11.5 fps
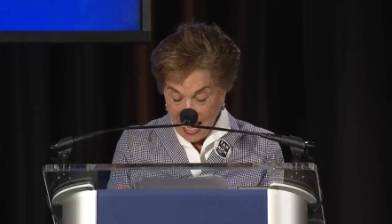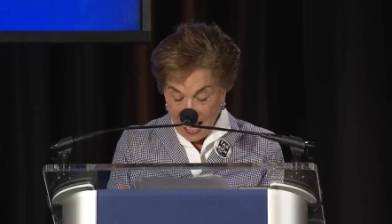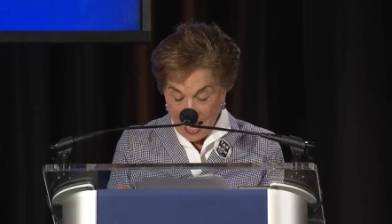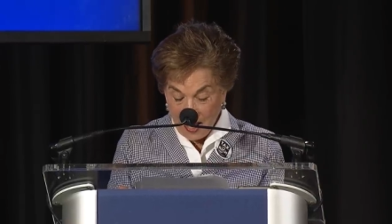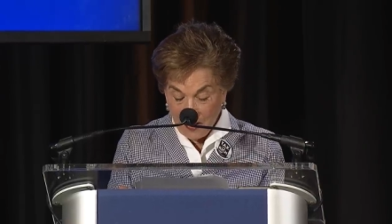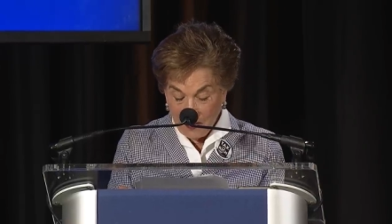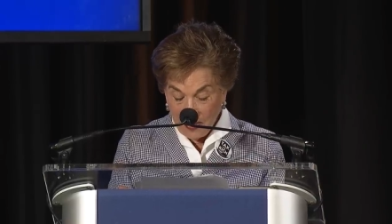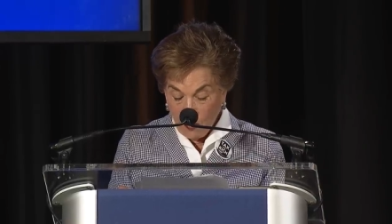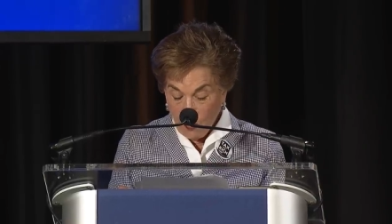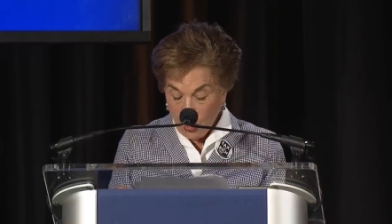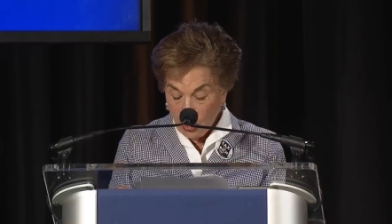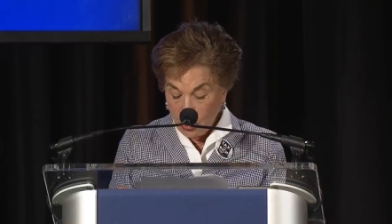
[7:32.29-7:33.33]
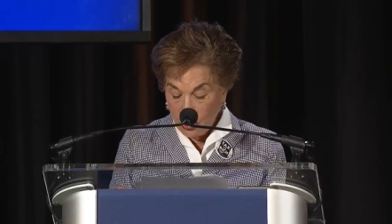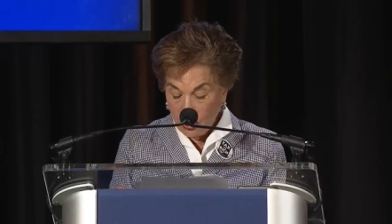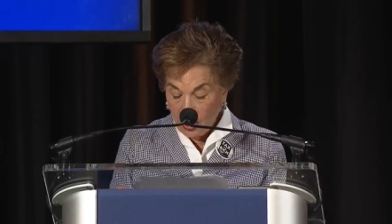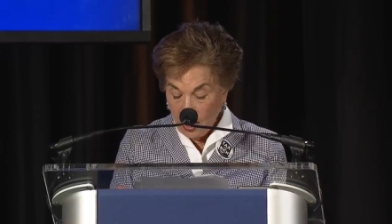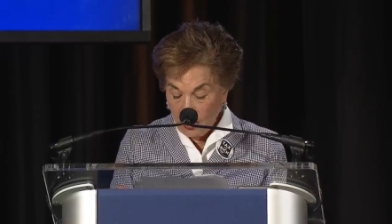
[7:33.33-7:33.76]
um, which
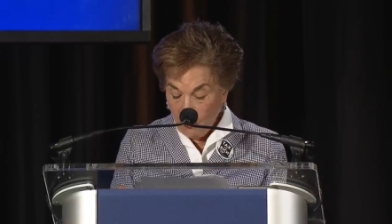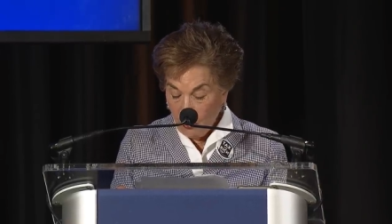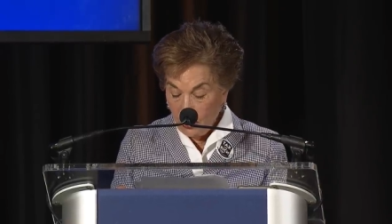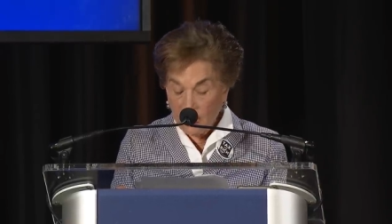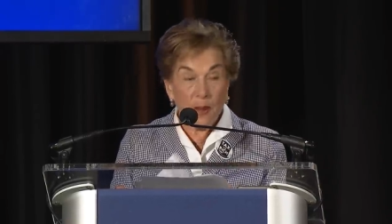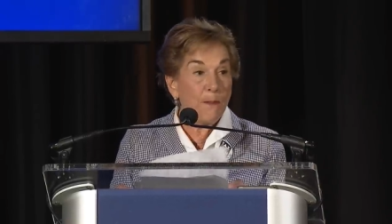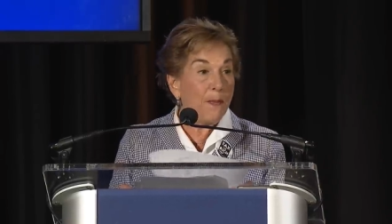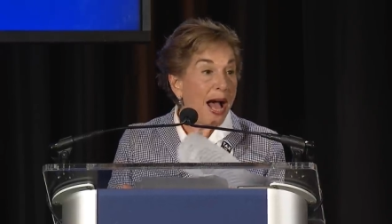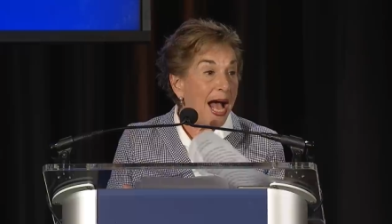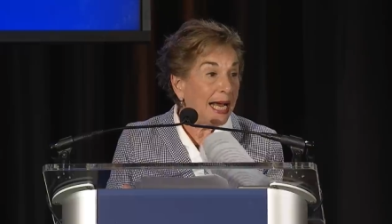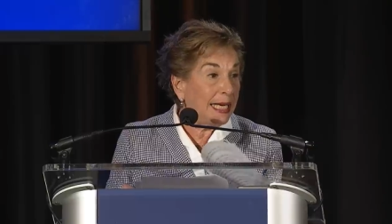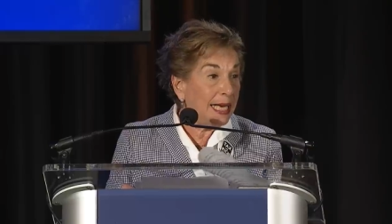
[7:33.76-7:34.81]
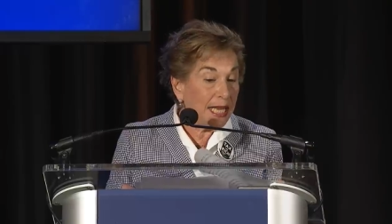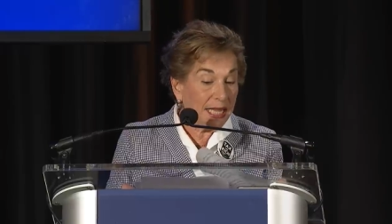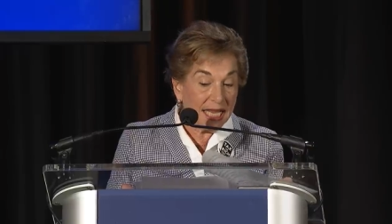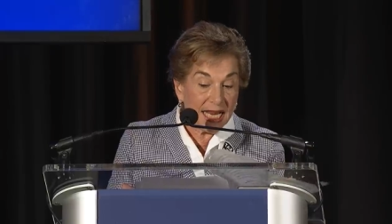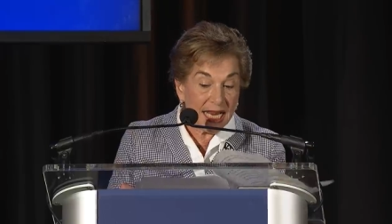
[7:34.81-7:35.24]
would combine
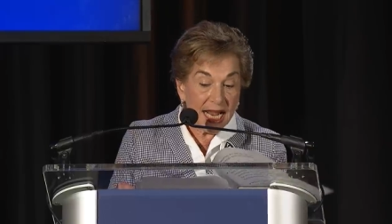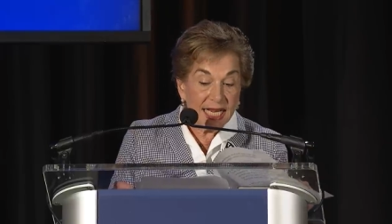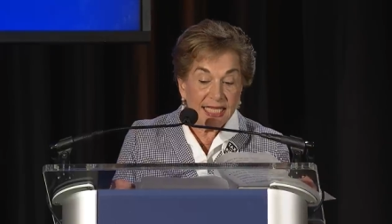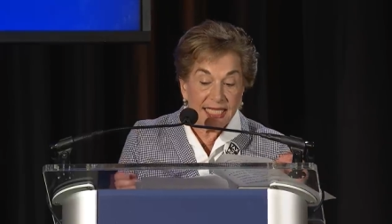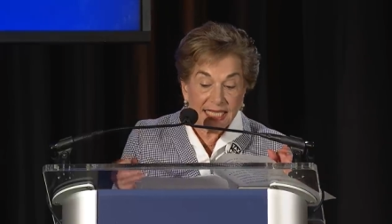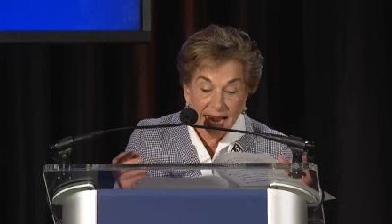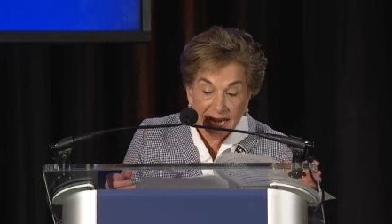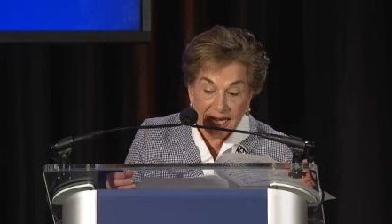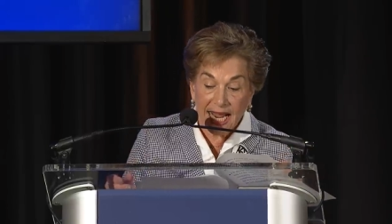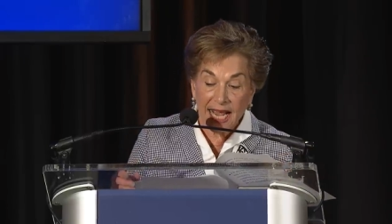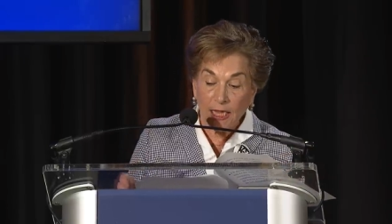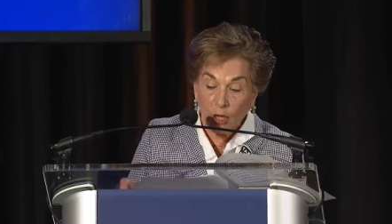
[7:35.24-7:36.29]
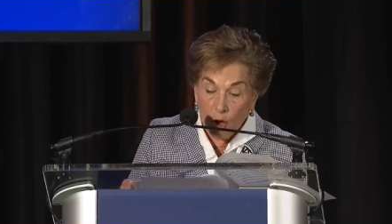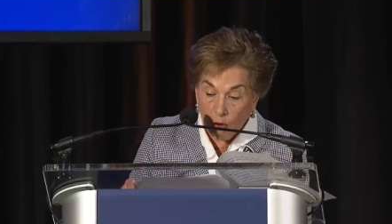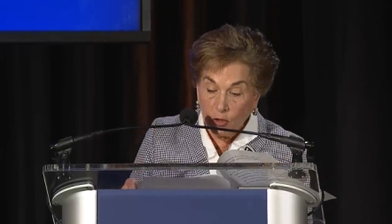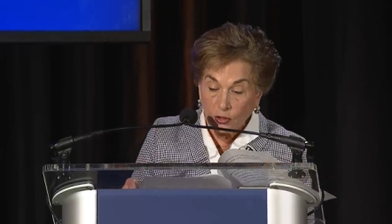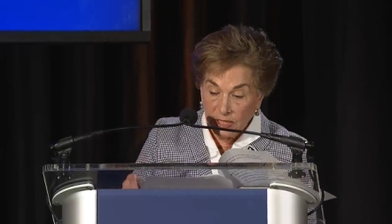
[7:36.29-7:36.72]
the state and
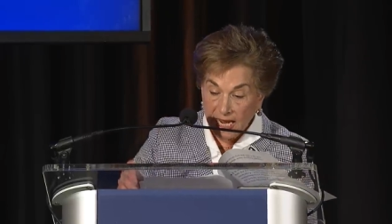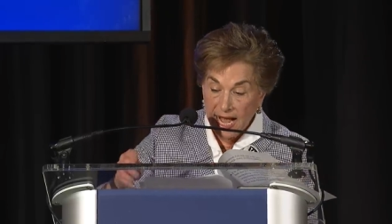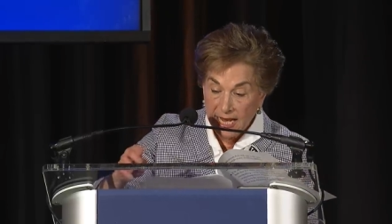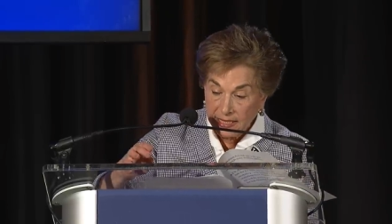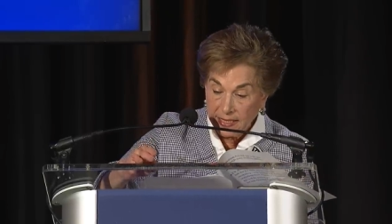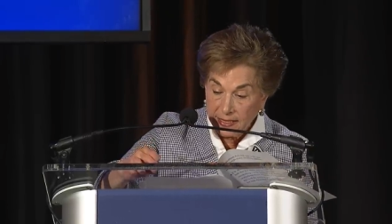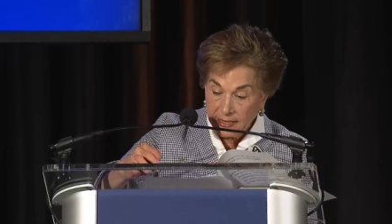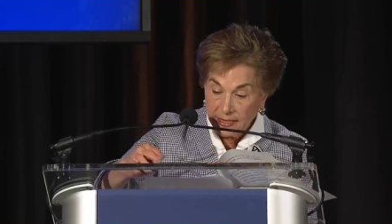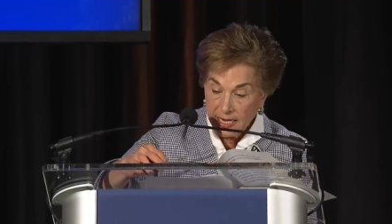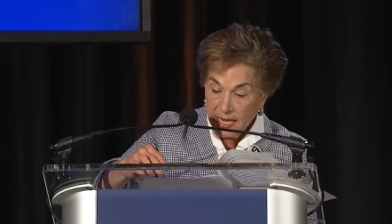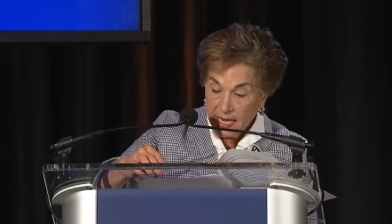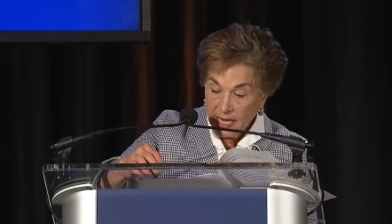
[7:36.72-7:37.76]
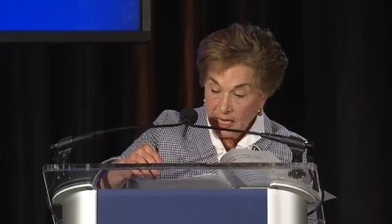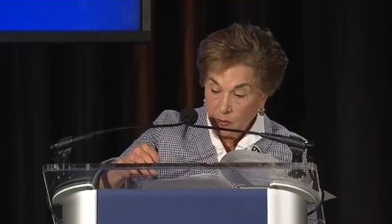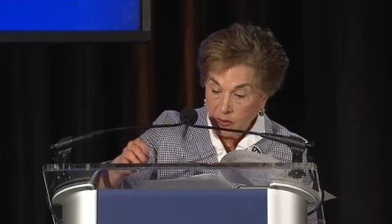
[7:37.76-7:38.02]
local taxes in